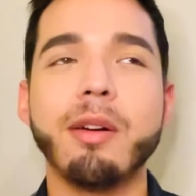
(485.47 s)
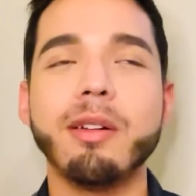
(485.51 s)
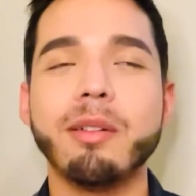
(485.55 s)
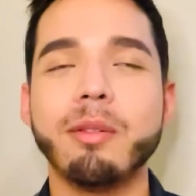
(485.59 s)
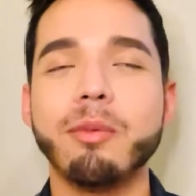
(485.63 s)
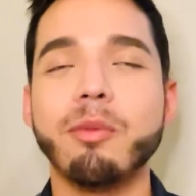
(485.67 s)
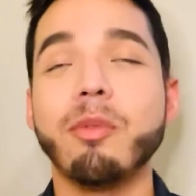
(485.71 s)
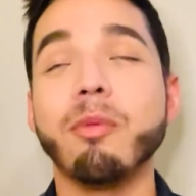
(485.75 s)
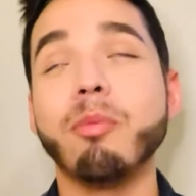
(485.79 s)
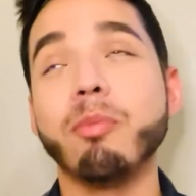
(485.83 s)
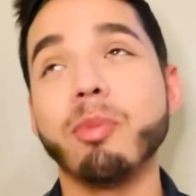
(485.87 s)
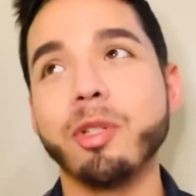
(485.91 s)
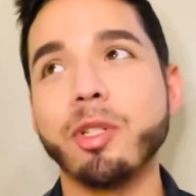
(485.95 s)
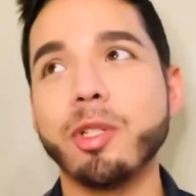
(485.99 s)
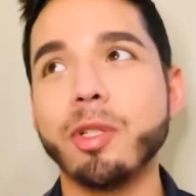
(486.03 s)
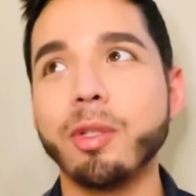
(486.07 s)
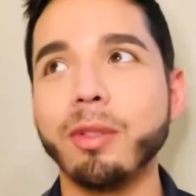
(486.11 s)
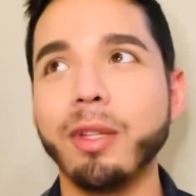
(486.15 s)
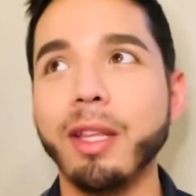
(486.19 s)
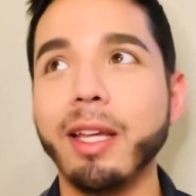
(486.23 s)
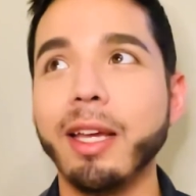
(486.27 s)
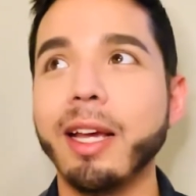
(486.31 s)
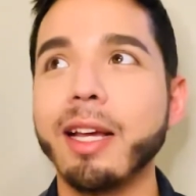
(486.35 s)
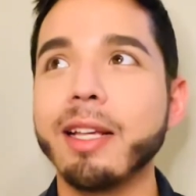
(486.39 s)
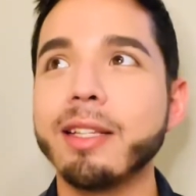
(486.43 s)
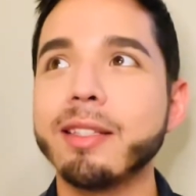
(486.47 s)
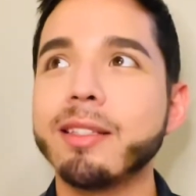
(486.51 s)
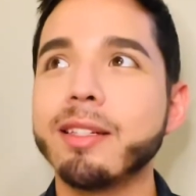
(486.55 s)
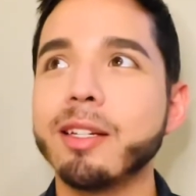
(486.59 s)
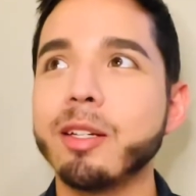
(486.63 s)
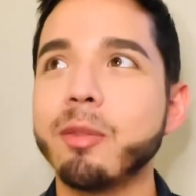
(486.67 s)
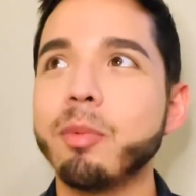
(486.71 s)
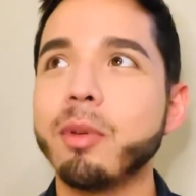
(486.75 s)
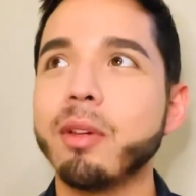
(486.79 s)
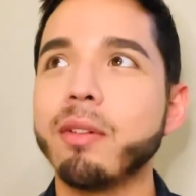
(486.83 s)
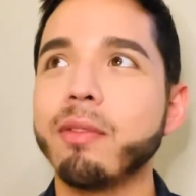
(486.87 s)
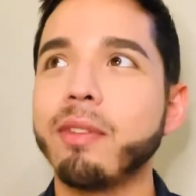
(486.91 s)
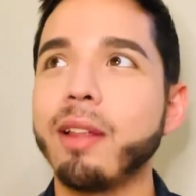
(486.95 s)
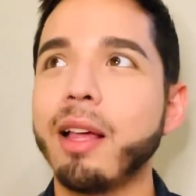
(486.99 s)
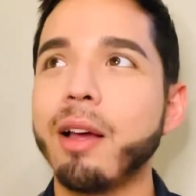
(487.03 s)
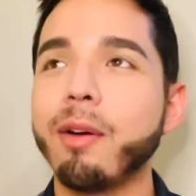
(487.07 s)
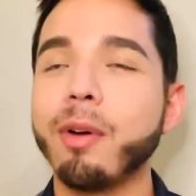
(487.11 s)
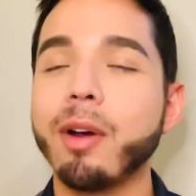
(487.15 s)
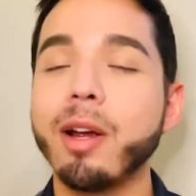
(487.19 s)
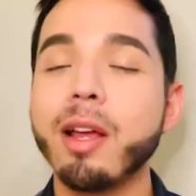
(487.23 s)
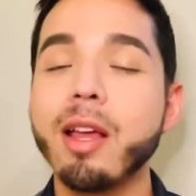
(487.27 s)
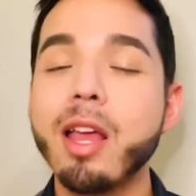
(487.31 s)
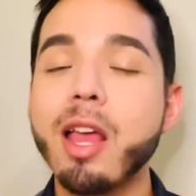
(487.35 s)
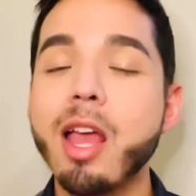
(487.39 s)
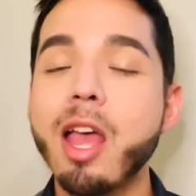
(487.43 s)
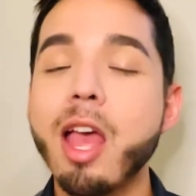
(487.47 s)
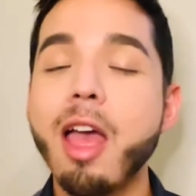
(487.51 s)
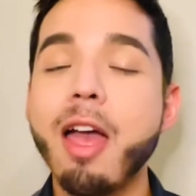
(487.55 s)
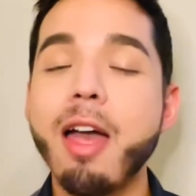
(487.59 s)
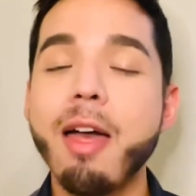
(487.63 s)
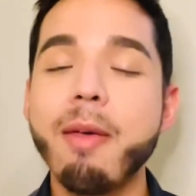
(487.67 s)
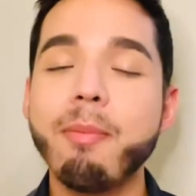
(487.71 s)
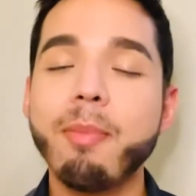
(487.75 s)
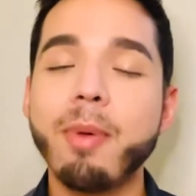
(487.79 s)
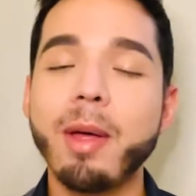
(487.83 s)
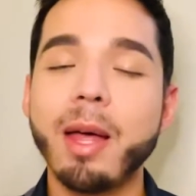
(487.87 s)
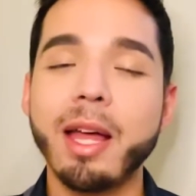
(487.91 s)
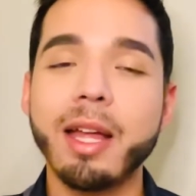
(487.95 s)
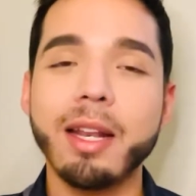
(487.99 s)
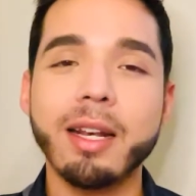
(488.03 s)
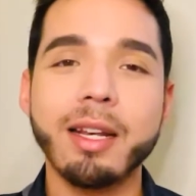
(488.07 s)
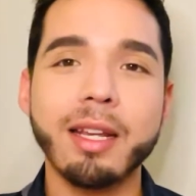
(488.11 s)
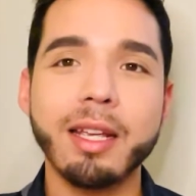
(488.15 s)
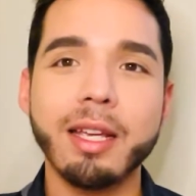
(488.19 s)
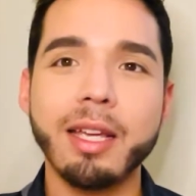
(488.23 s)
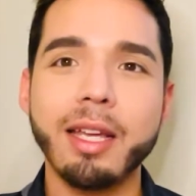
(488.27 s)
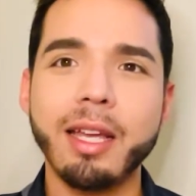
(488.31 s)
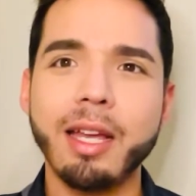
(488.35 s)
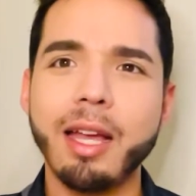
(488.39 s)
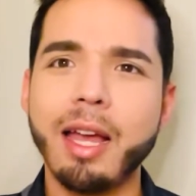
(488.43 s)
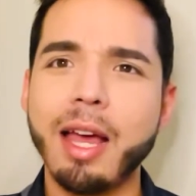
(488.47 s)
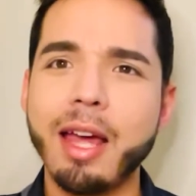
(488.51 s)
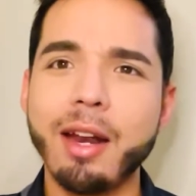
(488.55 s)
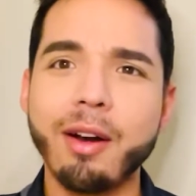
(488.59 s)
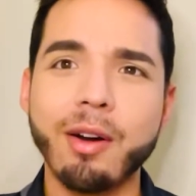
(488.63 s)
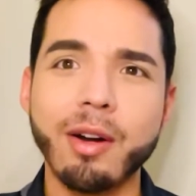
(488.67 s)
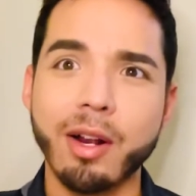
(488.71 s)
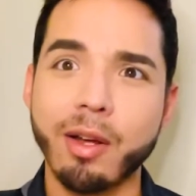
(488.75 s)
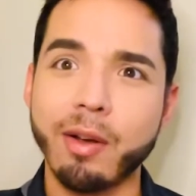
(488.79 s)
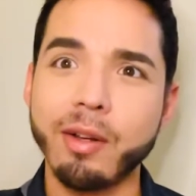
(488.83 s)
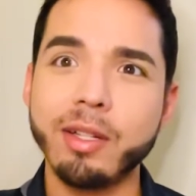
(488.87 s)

Well, patchouli, I guess, could be a flower, but I don't know.